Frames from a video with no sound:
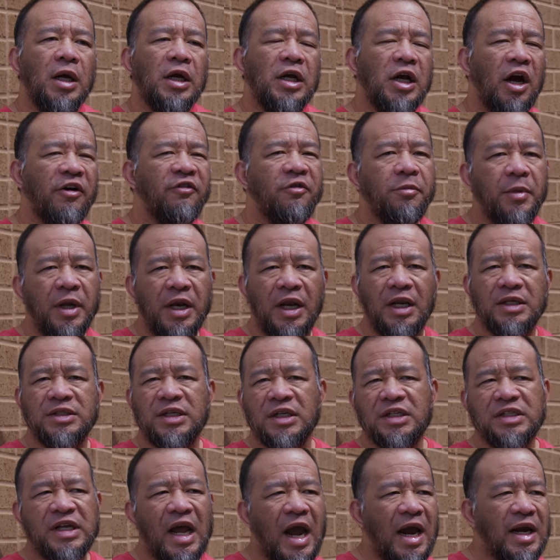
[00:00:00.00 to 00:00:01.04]
Government and
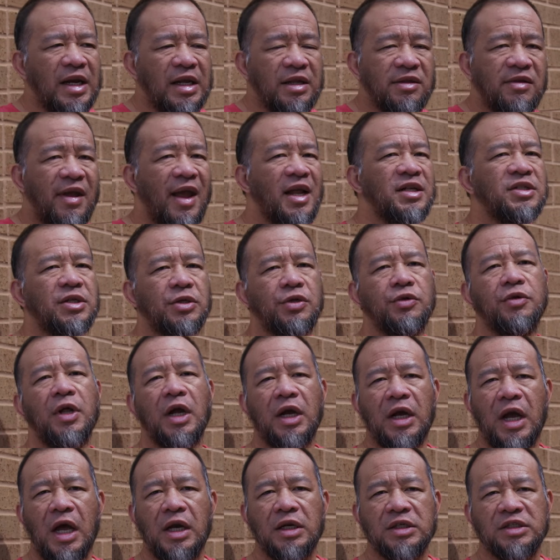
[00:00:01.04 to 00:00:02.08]
society tends to do
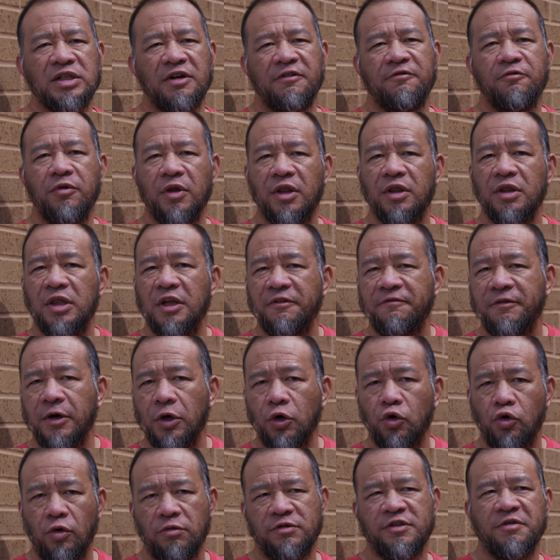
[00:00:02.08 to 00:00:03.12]
that kind of stuff with
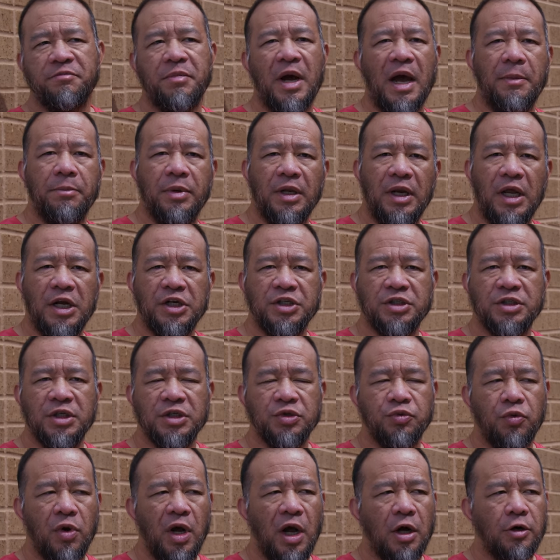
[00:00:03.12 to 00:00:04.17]
different groups of population
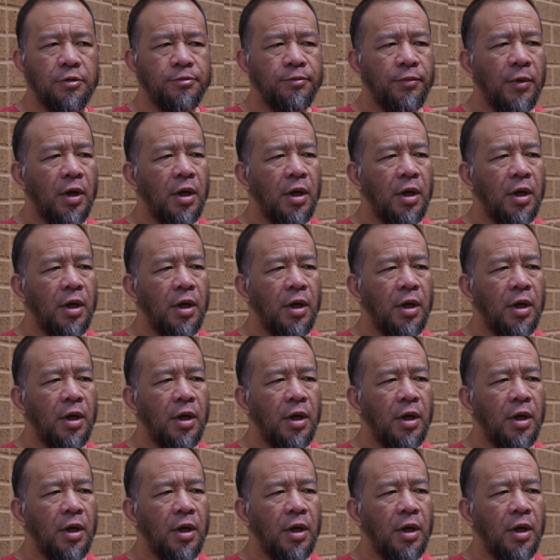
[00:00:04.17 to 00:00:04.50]
as well.